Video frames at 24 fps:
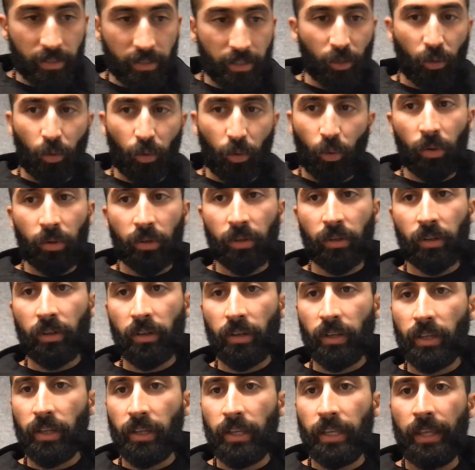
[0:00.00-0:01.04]
us this
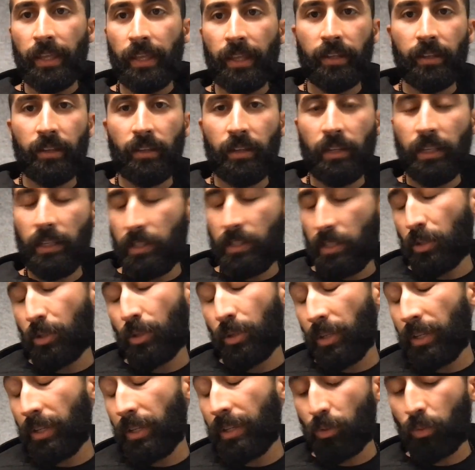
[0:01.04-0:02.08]
quarter and
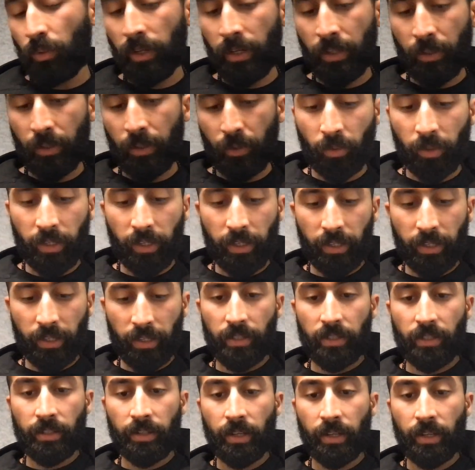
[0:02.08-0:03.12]
essentially in
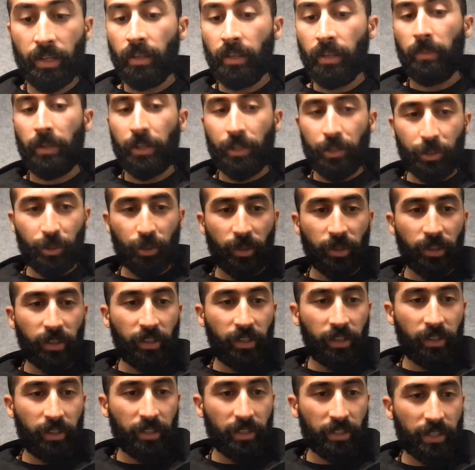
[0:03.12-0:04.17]
2020 is making
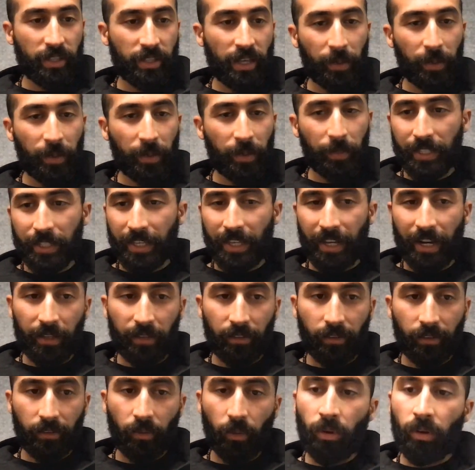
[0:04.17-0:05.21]
sure that the satellites get
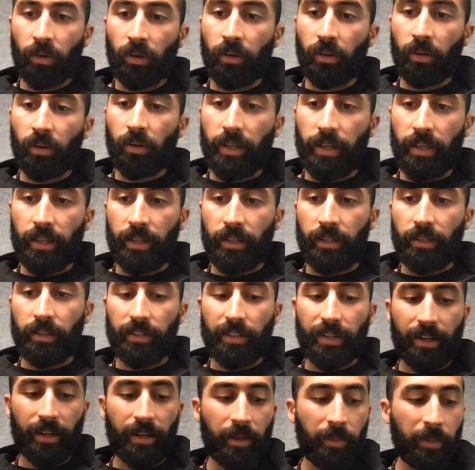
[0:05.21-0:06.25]
out of the door
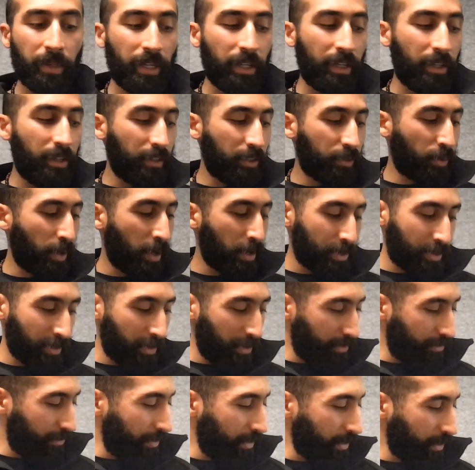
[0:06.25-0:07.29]
and
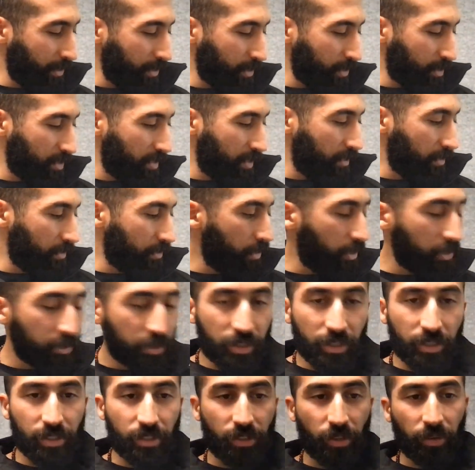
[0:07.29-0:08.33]
crossing our fingers that
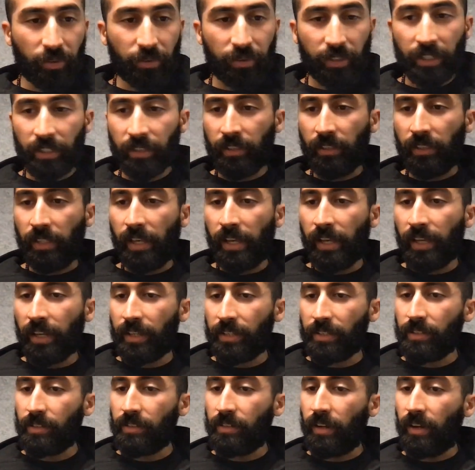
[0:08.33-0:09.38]
launch don't get
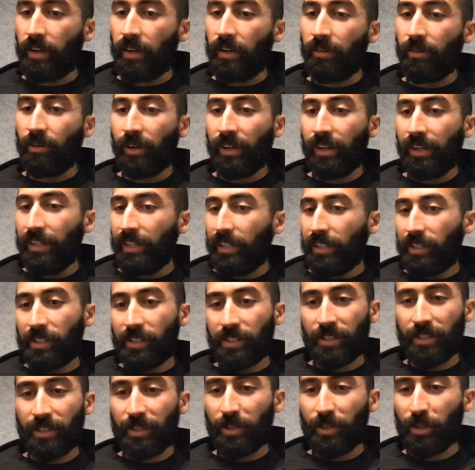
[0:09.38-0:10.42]
delayed. As you know,
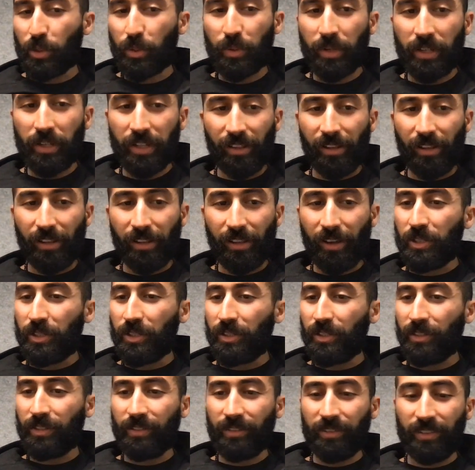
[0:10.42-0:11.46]
in this industry,
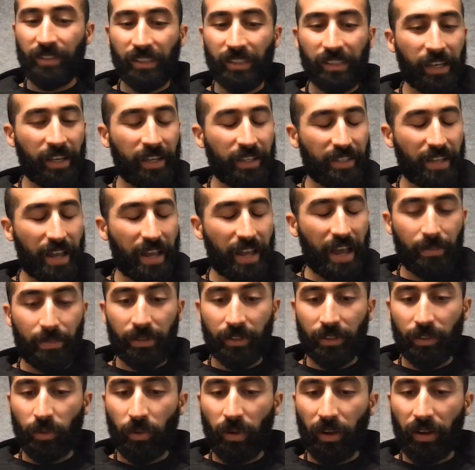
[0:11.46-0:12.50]
launch delays
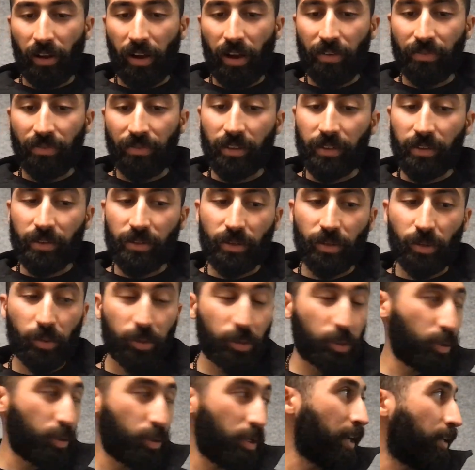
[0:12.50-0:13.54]
happen quite often,
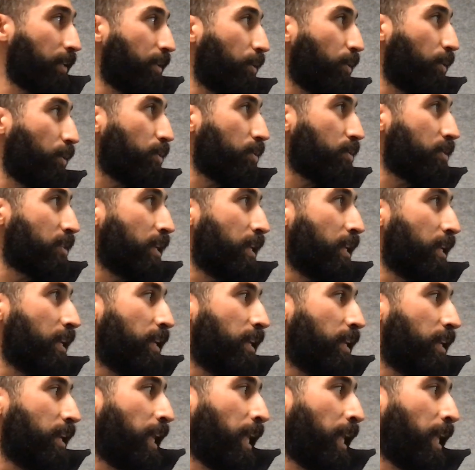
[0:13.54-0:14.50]
so we're tracking those.